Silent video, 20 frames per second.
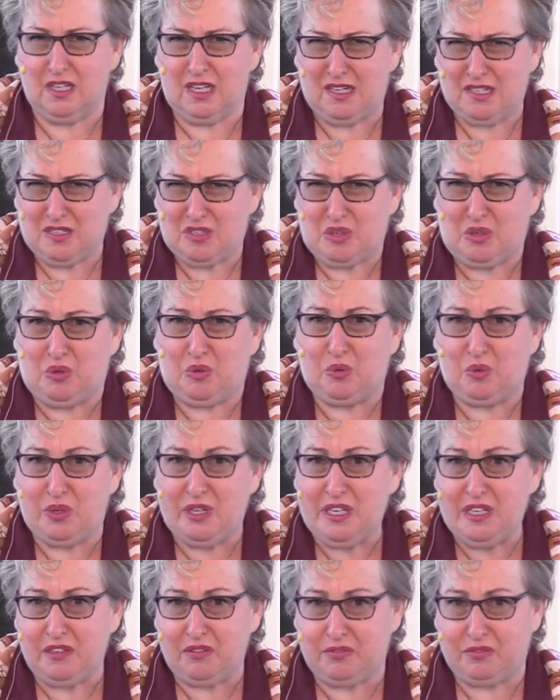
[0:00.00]
That's
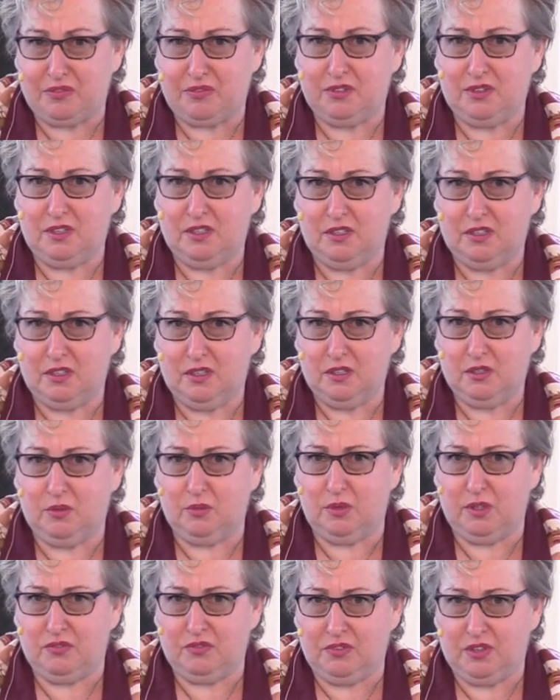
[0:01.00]
grief
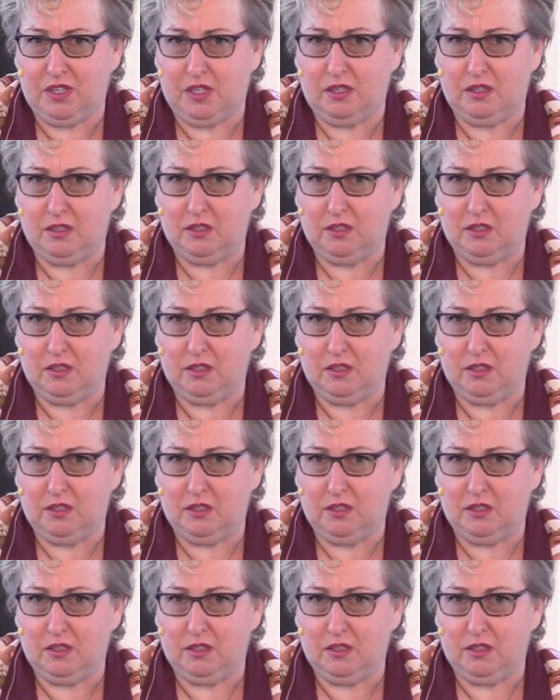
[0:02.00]
we feel.